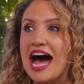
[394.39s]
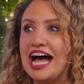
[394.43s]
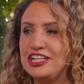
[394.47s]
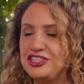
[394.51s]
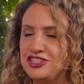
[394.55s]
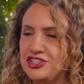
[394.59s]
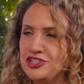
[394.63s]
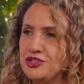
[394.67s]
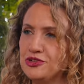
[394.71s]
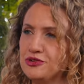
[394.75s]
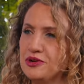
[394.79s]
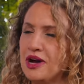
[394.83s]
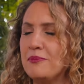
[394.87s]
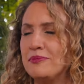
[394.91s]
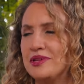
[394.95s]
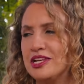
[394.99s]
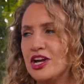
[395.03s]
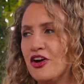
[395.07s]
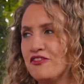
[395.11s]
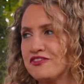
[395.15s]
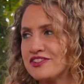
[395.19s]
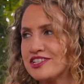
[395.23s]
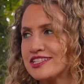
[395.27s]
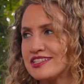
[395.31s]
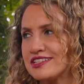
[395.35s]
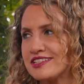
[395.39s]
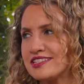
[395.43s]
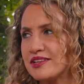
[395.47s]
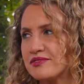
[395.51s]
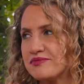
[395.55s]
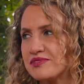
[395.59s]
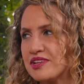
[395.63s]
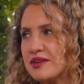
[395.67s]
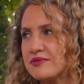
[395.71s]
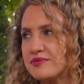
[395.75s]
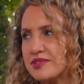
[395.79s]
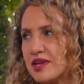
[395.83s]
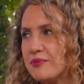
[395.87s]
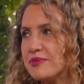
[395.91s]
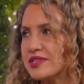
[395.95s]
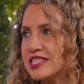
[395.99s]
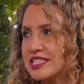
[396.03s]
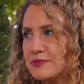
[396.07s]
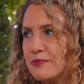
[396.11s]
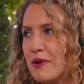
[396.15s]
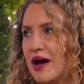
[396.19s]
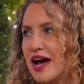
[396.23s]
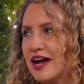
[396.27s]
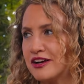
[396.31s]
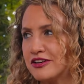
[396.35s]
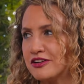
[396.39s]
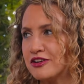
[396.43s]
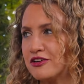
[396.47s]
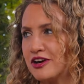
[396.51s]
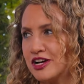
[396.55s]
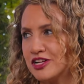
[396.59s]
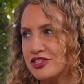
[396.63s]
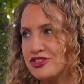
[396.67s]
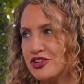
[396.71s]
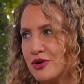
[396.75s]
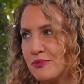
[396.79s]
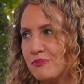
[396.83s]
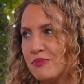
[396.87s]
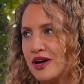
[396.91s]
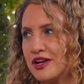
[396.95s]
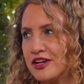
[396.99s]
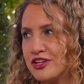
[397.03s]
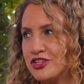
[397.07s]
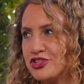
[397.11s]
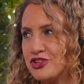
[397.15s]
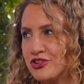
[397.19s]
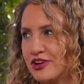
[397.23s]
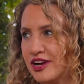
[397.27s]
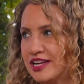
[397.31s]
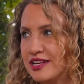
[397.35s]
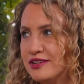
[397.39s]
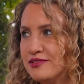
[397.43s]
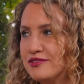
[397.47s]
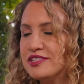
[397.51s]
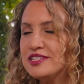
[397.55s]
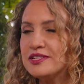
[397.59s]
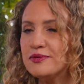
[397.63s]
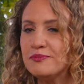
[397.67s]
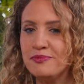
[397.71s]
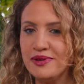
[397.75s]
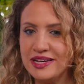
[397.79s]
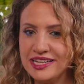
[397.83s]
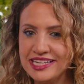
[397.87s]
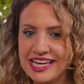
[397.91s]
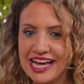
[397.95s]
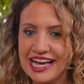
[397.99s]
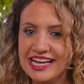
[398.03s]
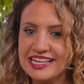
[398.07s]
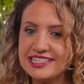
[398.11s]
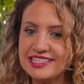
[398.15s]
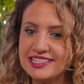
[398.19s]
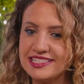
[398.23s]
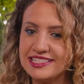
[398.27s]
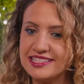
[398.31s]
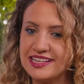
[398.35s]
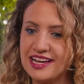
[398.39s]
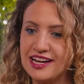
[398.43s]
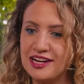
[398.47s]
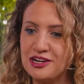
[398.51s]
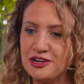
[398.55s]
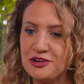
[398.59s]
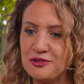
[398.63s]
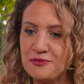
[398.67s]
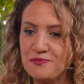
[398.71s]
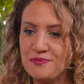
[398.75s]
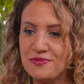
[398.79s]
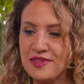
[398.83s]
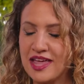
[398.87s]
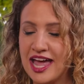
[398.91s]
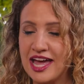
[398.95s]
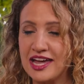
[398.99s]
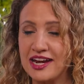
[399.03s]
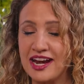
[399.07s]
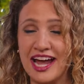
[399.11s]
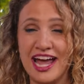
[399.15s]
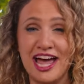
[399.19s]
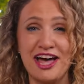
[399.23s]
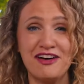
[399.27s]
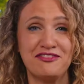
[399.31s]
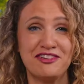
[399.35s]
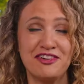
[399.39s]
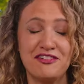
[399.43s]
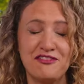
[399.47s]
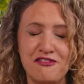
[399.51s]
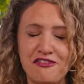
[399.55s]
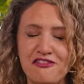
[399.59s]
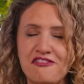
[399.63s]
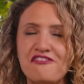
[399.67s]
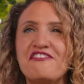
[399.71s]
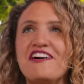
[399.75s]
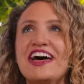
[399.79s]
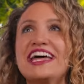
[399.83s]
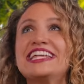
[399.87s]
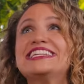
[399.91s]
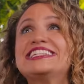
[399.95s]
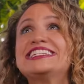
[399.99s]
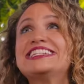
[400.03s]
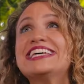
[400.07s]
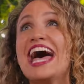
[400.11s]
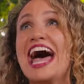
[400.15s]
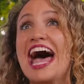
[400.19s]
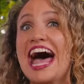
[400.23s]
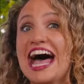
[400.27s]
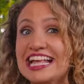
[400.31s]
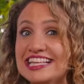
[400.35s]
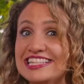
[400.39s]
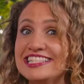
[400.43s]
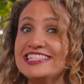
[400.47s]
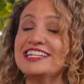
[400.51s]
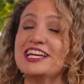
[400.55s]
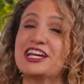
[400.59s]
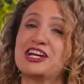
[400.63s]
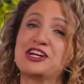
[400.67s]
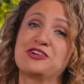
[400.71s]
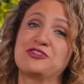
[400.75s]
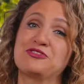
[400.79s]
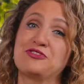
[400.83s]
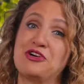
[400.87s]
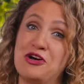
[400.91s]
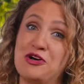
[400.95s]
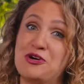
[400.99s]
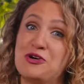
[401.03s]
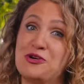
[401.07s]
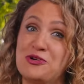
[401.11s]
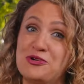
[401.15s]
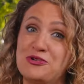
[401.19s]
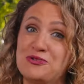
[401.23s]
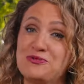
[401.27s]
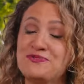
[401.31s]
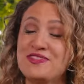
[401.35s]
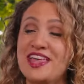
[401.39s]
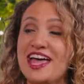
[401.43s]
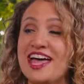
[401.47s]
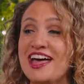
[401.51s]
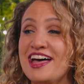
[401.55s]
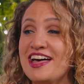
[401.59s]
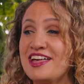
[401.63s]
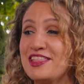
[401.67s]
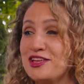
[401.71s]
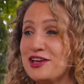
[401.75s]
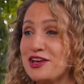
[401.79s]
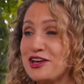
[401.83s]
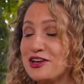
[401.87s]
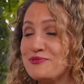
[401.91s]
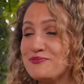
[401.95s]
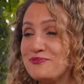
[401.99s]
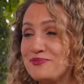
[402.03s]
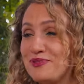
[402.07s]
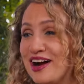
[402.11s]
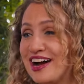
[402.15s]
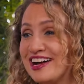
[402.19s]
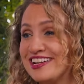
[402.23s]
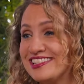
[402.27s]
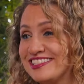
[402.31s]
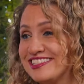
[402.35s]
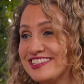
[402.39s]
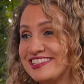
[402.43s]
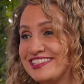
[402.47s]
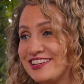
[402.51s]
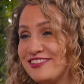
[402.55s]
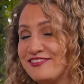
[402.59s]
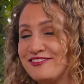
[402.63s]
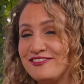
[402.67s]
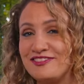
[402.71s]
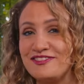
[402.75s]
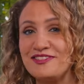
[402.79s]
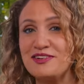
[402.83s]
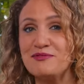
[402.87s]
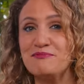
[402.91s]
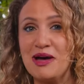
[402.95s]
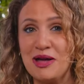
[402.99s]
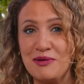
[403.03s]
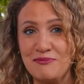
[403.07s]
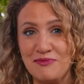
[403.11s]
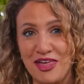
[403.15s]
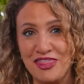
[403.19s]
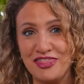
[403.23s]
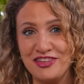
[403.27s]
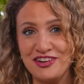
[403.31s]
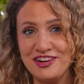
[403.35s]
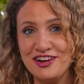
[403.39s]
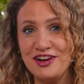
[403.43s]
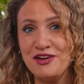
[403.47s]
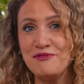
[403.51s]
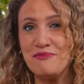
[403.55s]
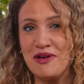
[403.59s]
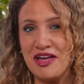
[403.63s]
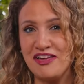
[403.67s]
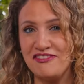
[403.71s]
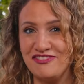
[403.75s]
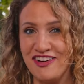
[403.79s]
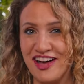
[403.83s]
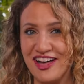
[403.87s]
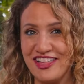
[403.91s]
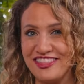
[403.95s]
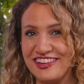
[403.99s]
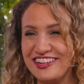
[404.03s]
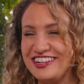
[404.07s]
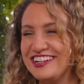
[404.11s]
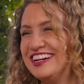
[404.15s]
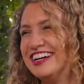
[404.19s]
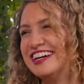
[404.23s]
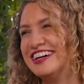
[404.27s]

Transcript: I do. I mean, obviously, sometimes I'm inspired or I jump on a trend. Okay. But yes, um, and I have a fantastic crew at home that comprises of my mother, my father,